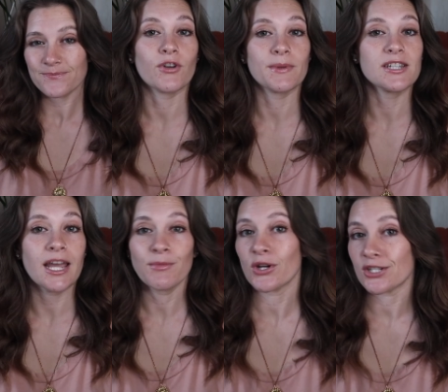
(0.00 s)
From the
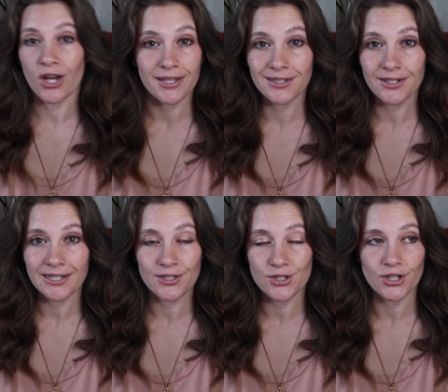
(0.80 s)
time you're a toddler
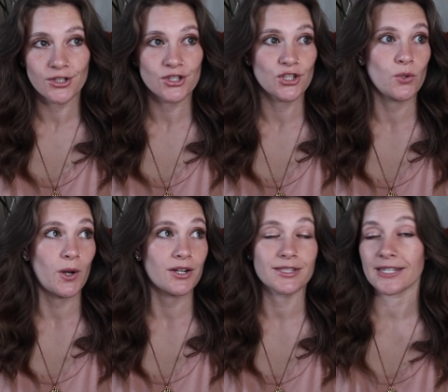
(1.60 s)
in the church, you
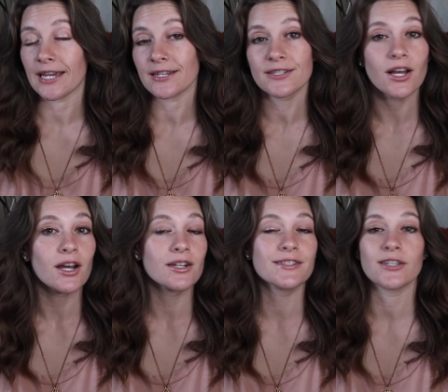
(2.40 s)
are singing
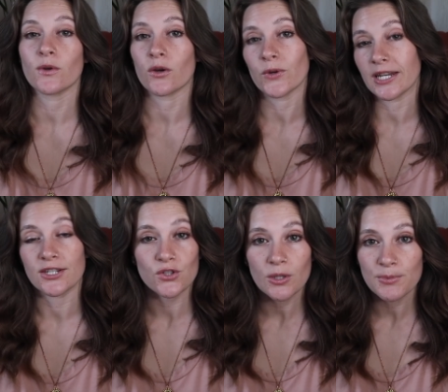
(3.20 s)
songs, you are reading
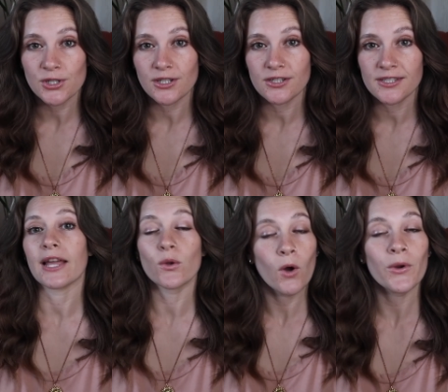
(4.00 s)
scriptures,
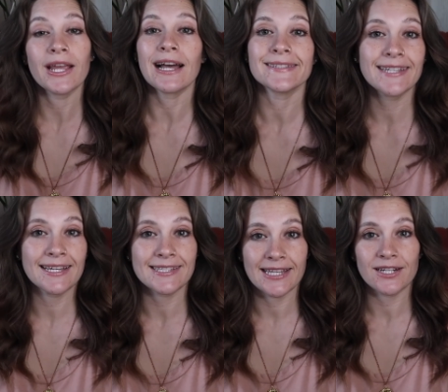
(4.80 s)
and quoting
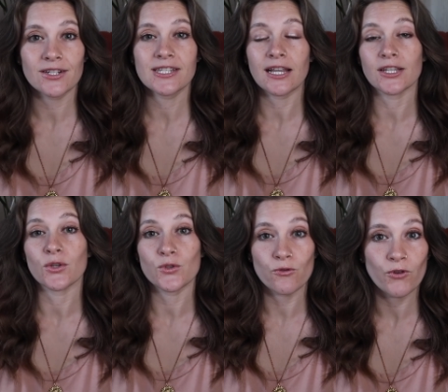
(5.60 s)
LDS leaders telling
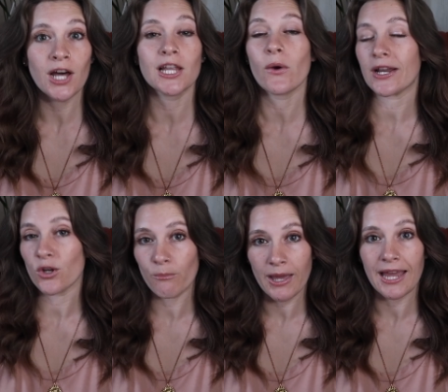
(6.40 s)
you to follow and
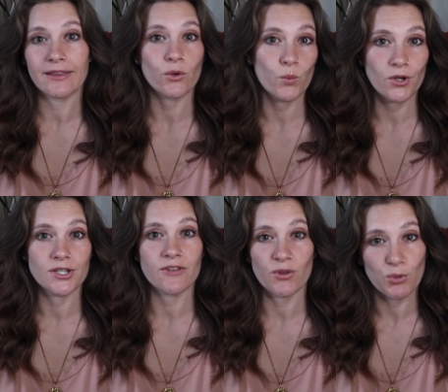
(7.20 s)
obey the
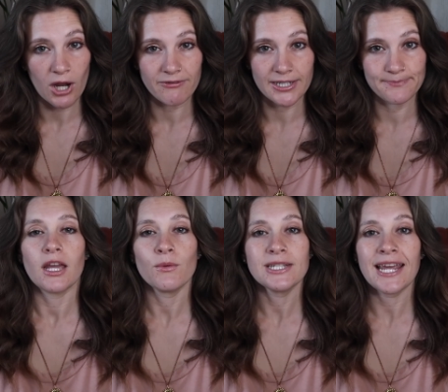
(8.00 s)
words of the prophet.
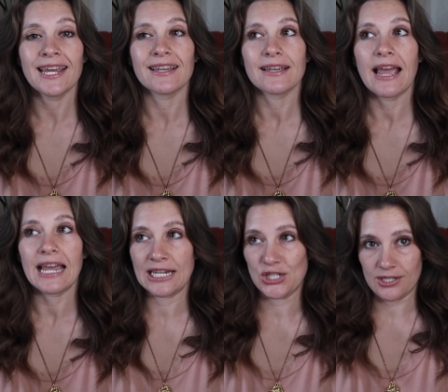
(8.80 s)
It would take
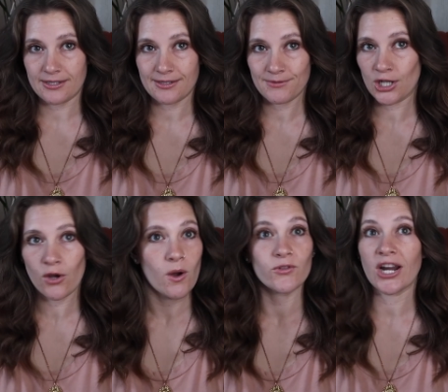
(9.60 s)
ages to
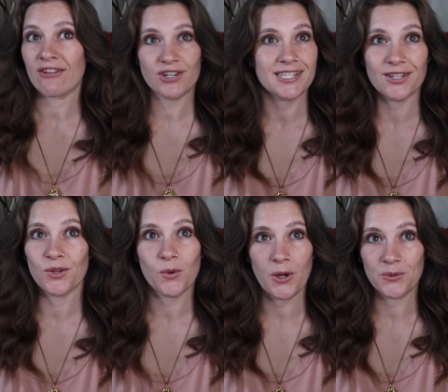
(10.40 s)
go over every
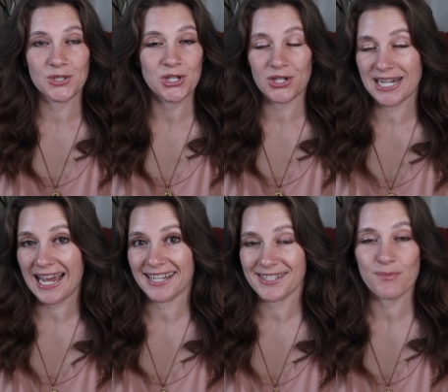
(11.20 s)
single quote the church
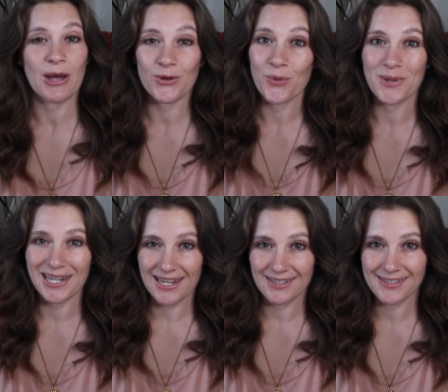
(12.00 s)
has about
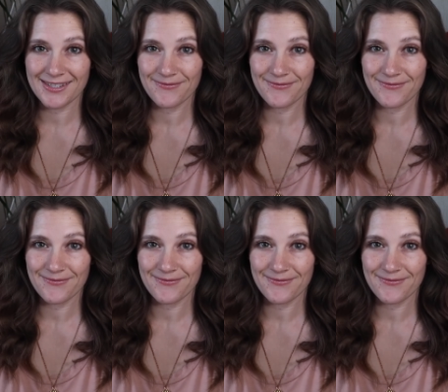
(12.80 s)
obedience.